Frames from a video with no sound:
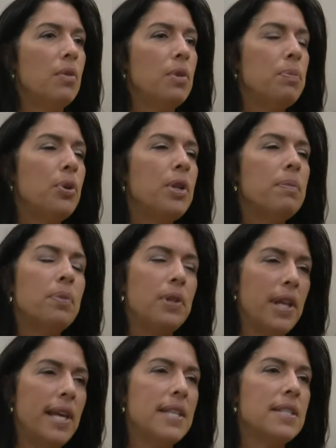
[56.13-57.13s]
We put in
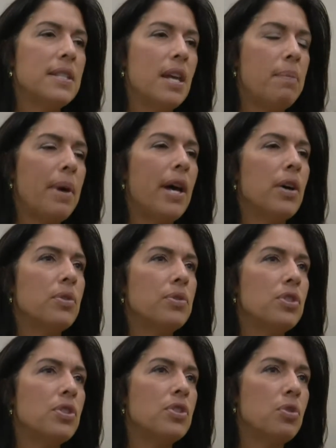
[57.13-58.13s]
place
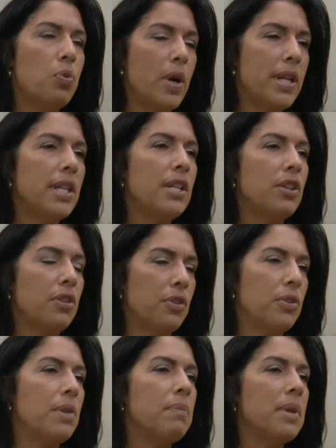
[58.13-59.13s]
about $20 to
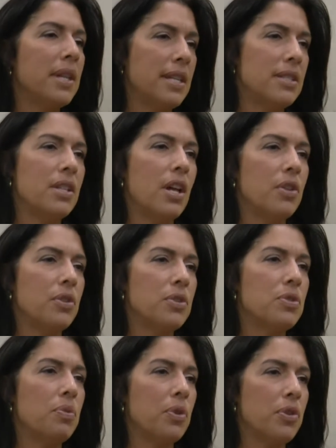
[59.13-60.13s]
$30 million
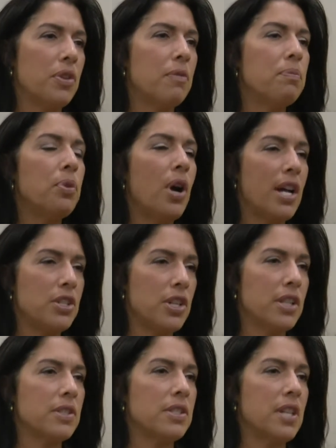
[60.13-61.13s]
worth of
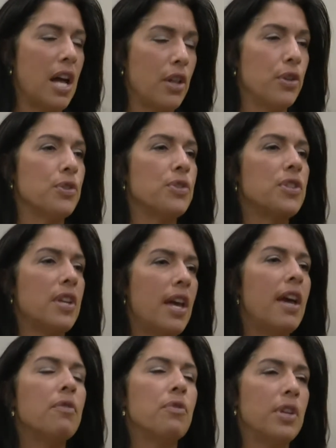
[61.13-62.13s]
project dollars
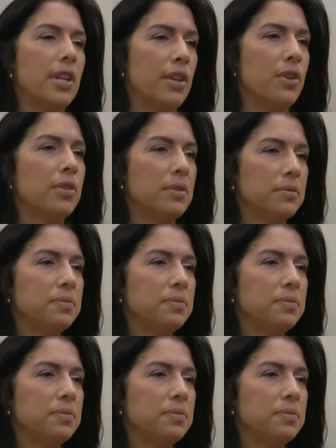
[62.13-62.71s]
every year.